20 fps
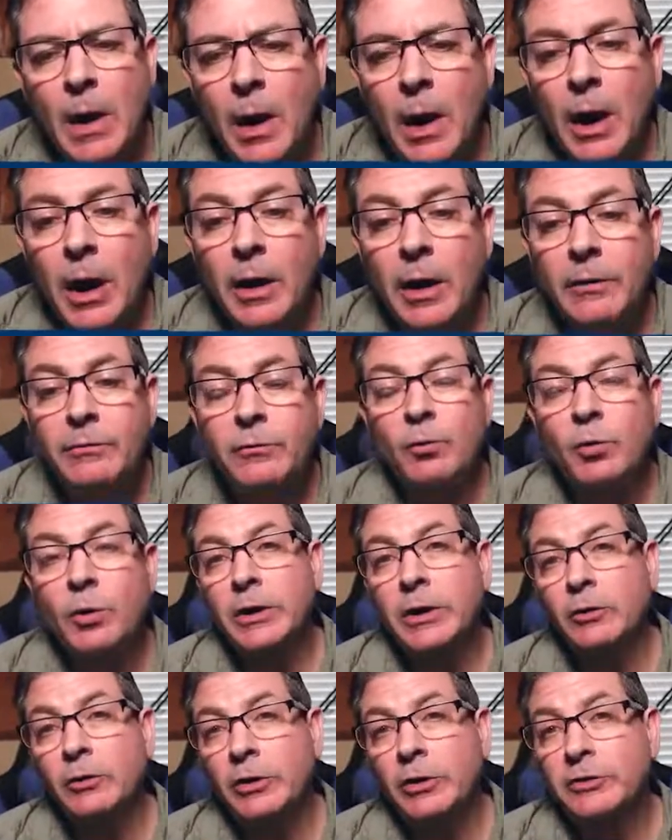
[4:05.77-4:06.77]
Uh, we're
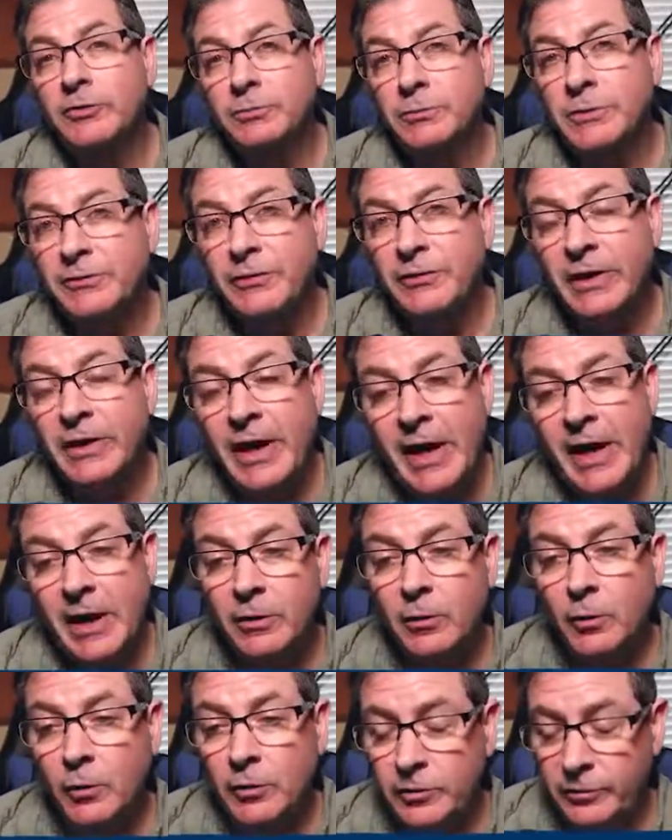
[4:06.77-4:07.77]
going to look at some different
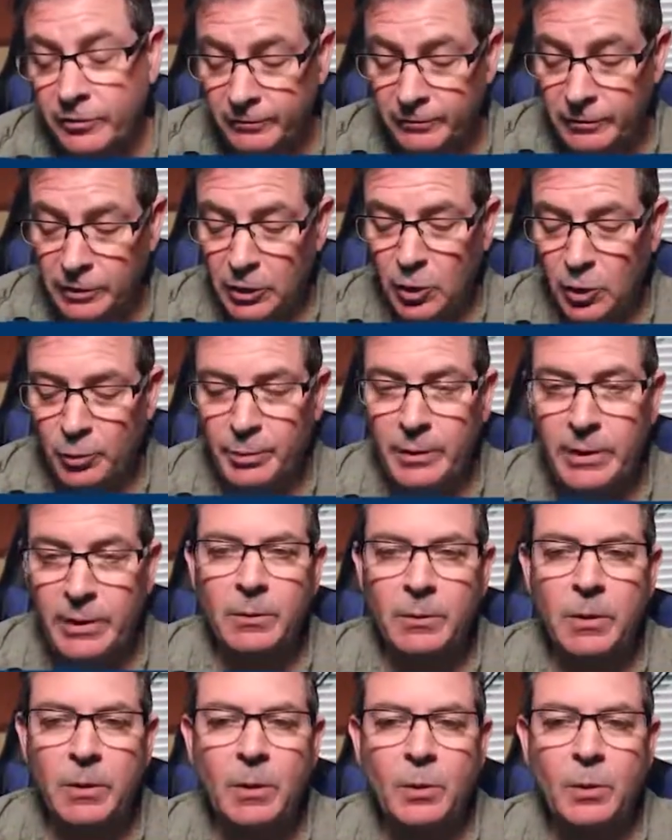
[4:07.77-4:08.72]
categories of elopement,